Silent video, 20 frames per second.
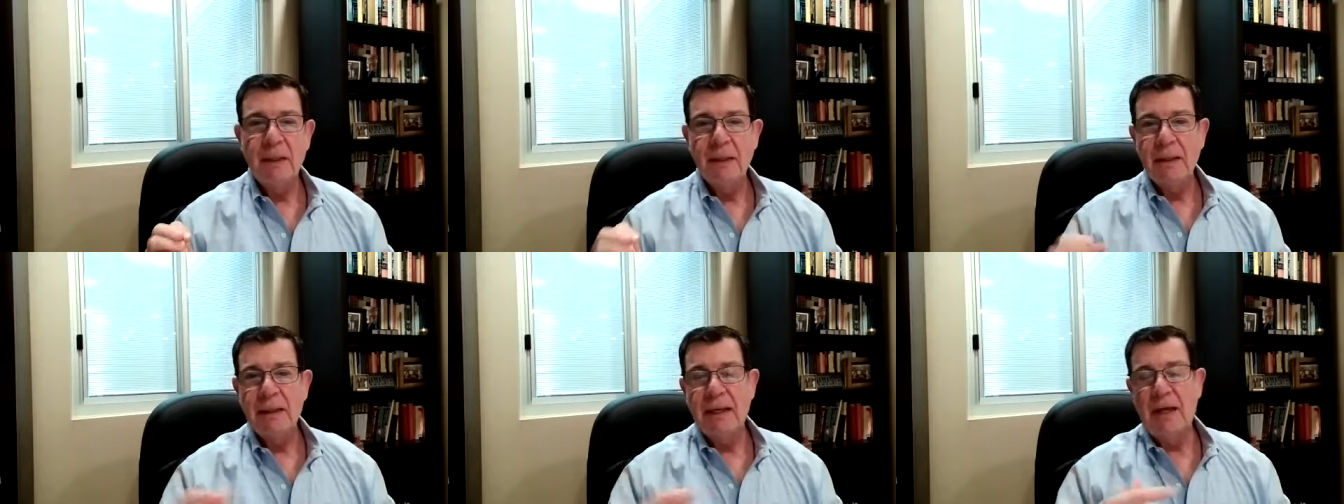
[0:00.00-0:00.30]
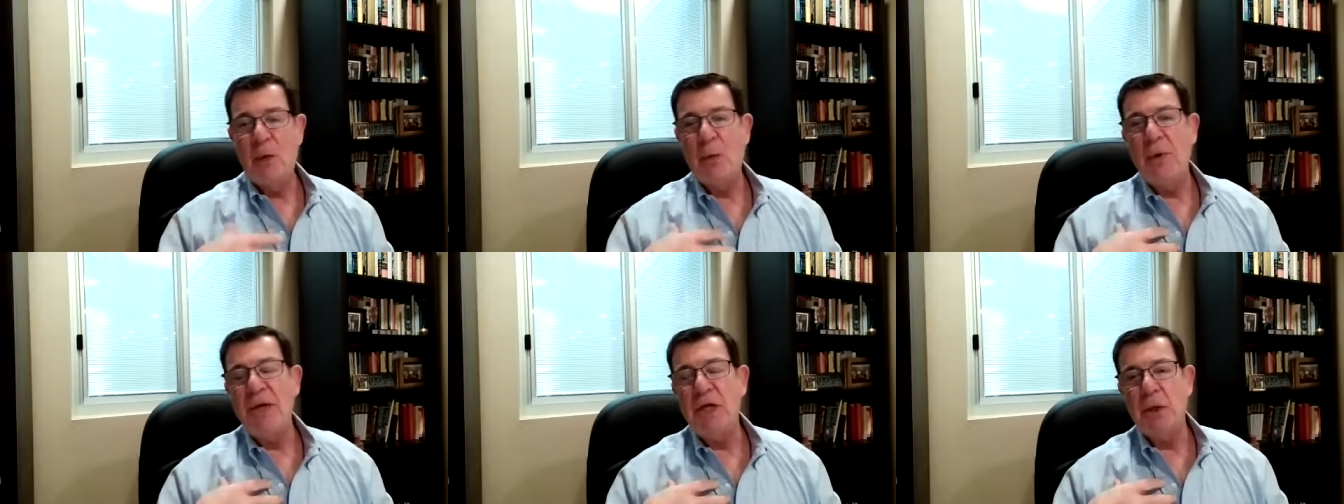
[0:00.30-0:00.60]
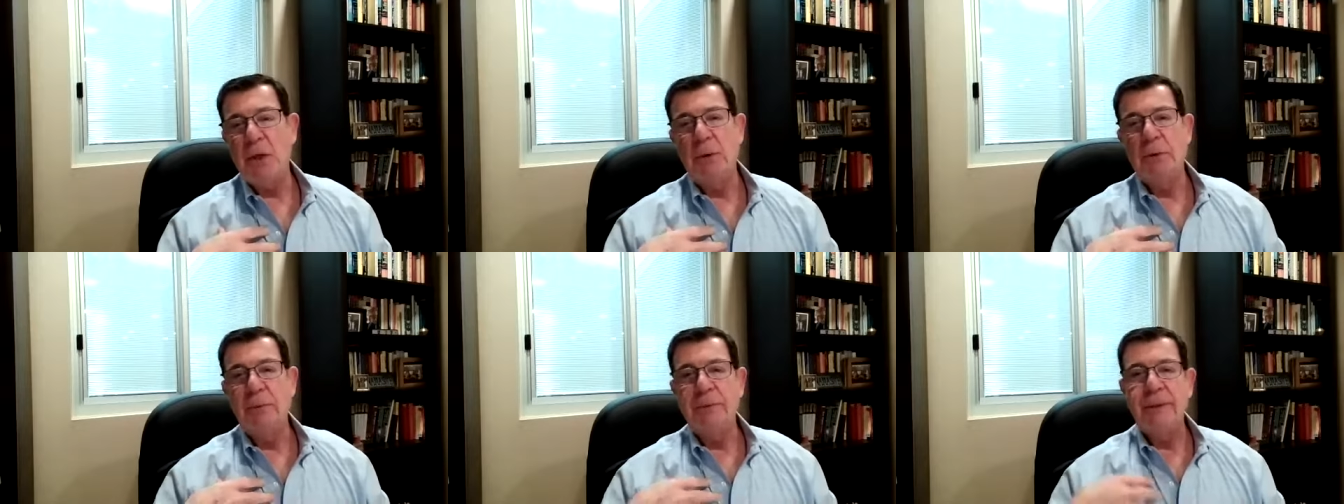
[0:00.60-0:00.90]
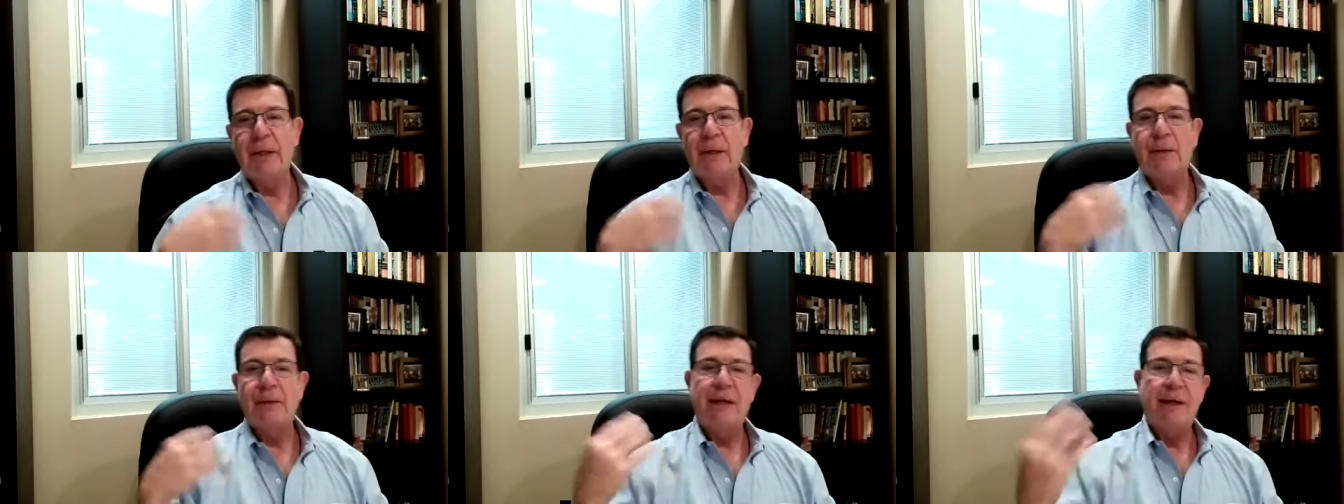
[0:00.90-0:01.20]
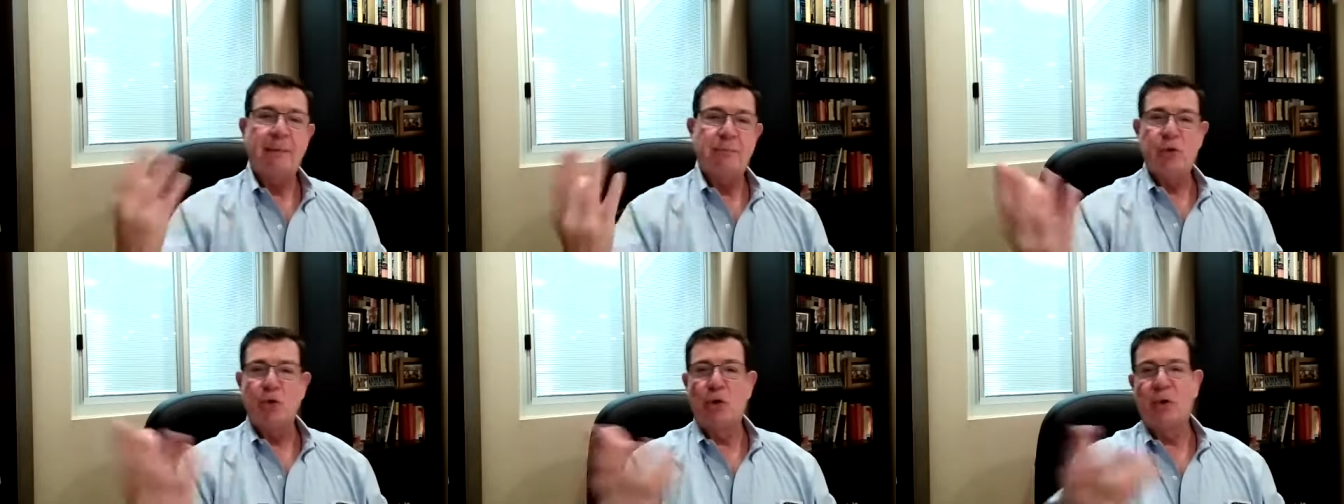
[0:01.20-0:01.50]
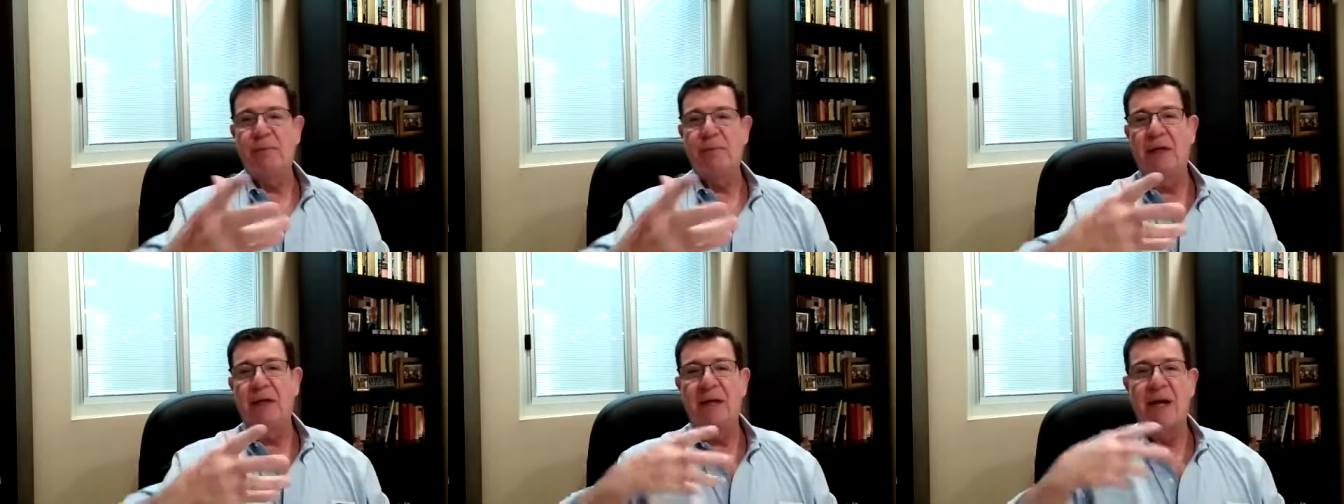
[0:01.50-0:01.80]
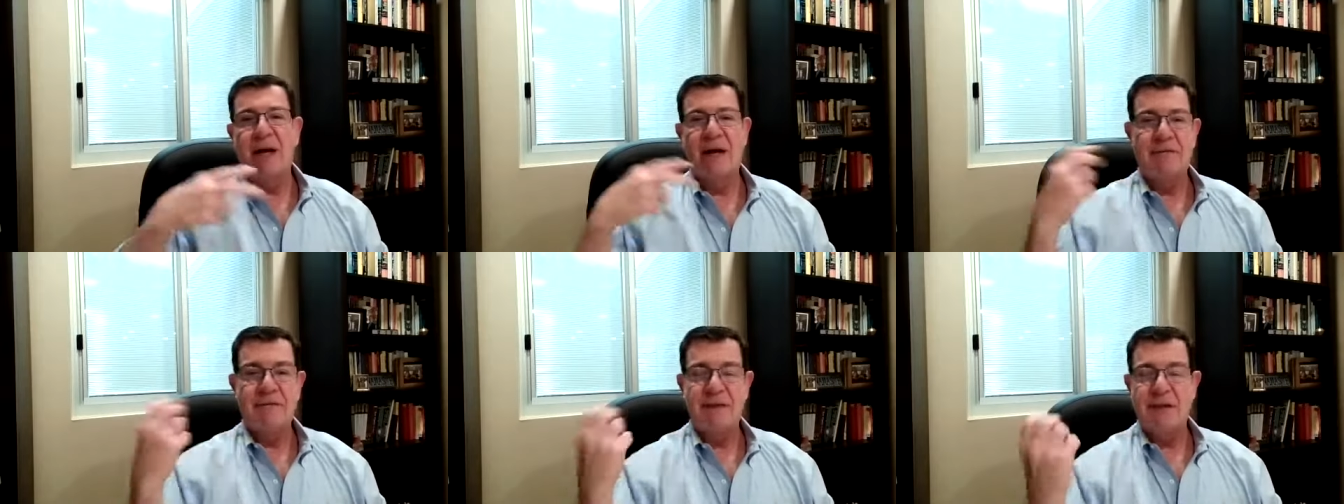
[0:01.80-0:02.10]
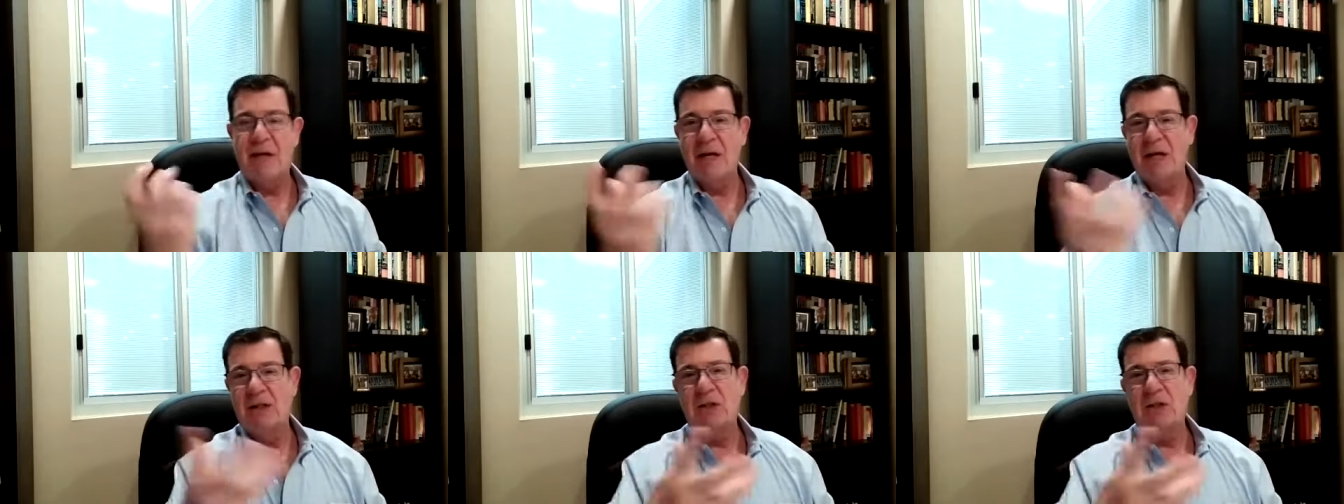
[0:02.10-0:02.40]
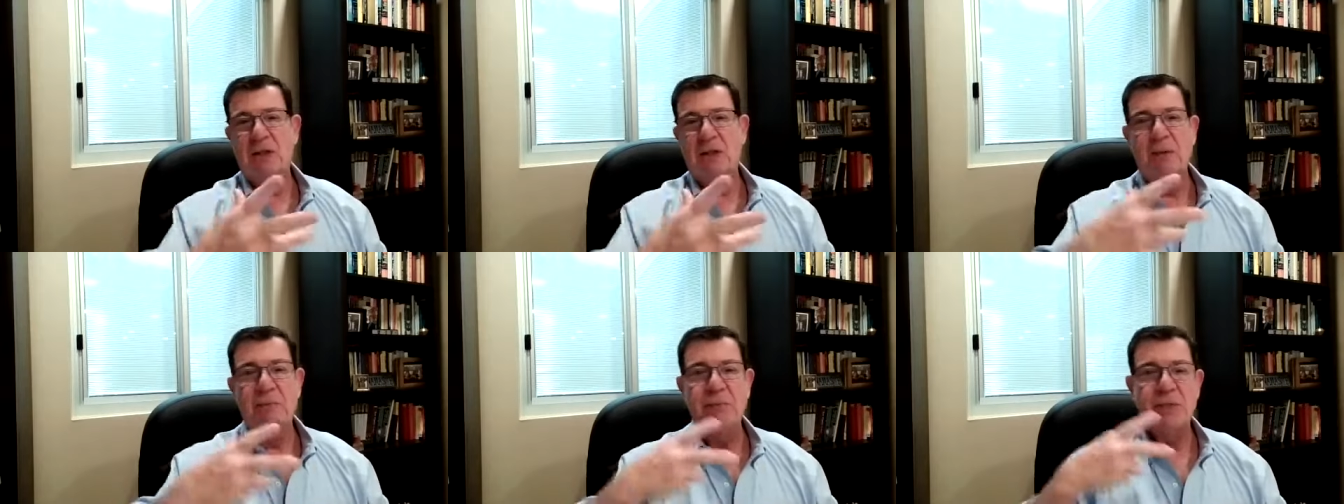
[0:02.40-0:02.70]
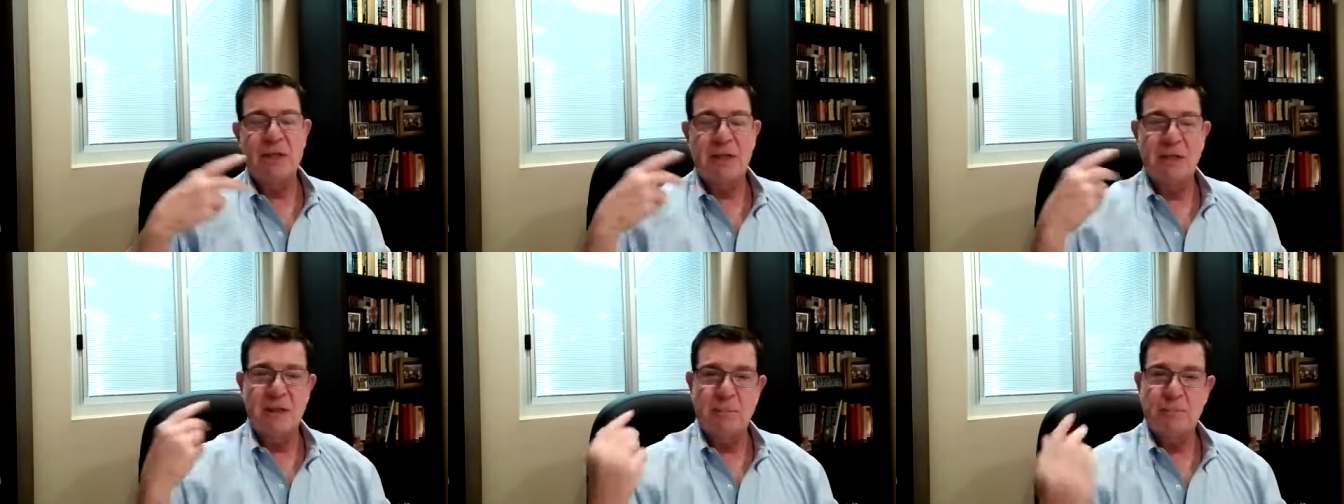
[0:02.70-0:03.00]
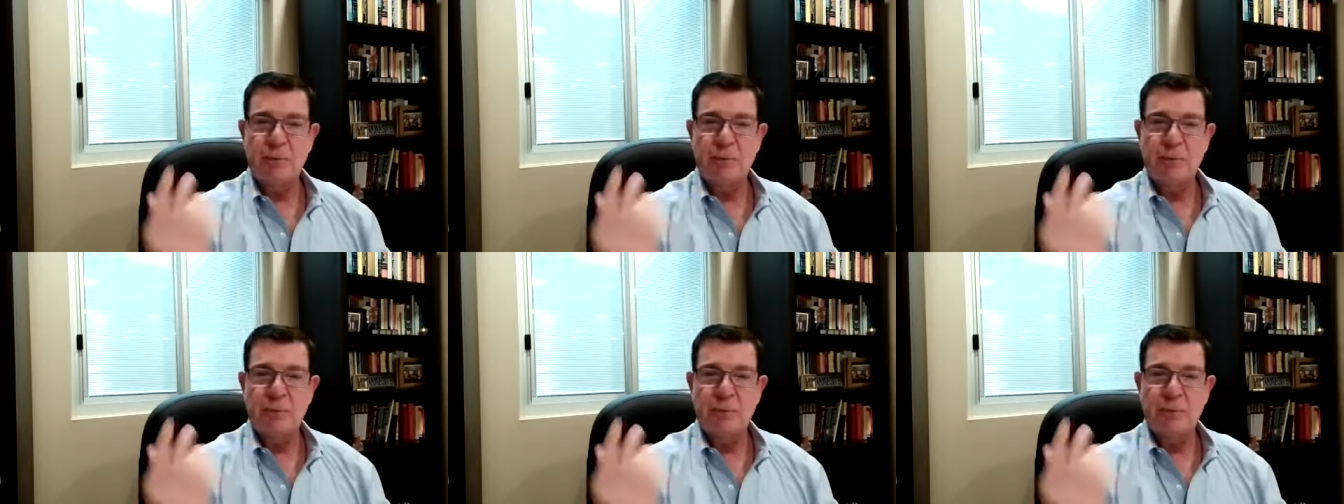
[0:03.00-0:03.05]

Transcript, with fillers: like we do, you know, they absorbed a lot of the customs and the